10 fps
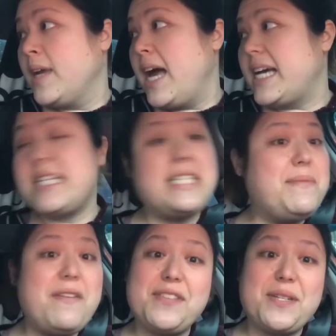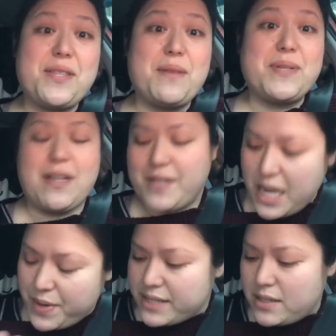I can see my physical therapist office.
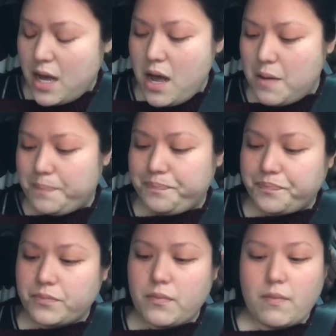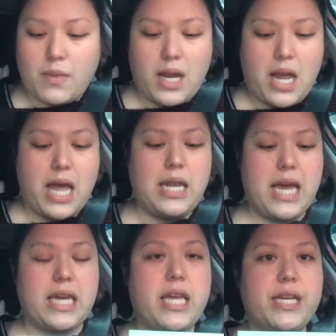Anyways, and
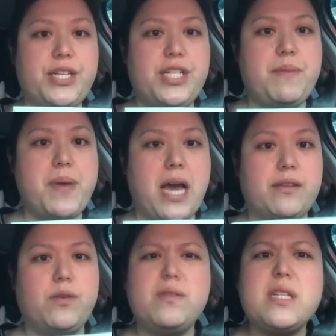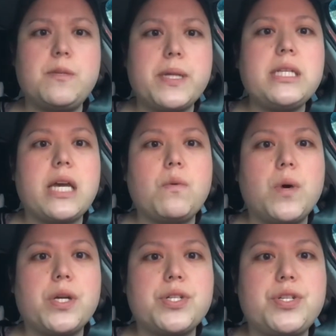like she packed, so I was expecting like
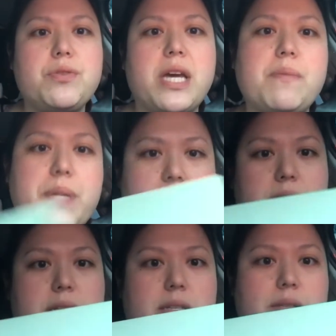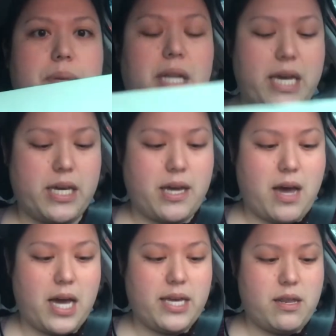one or two like pieces, but like
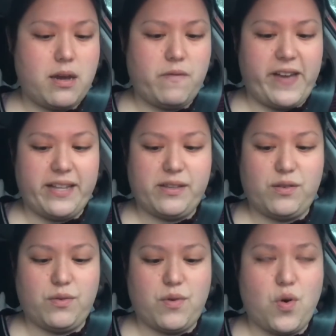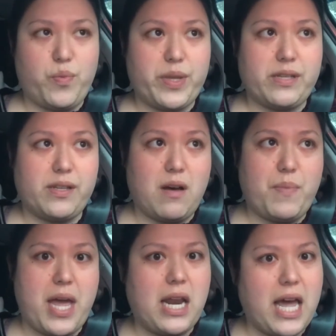I cannot wait to open this up.
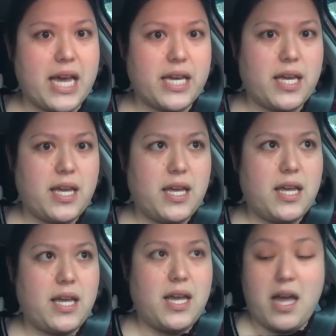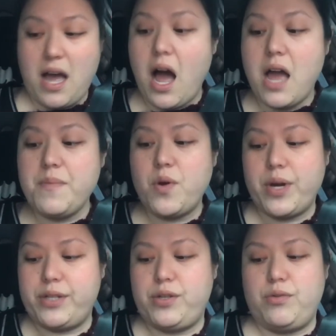And like I'm
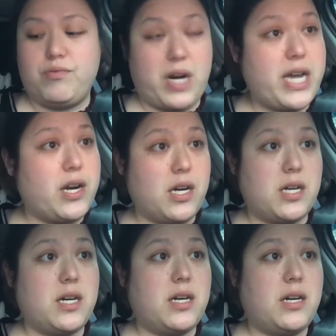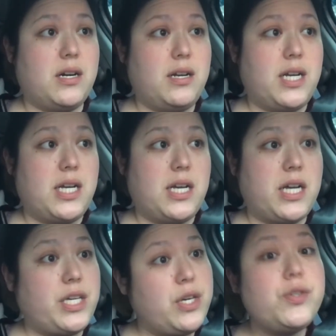going to write her
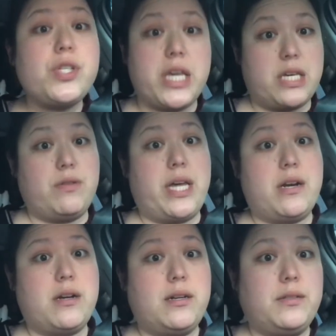a huge thank you letter.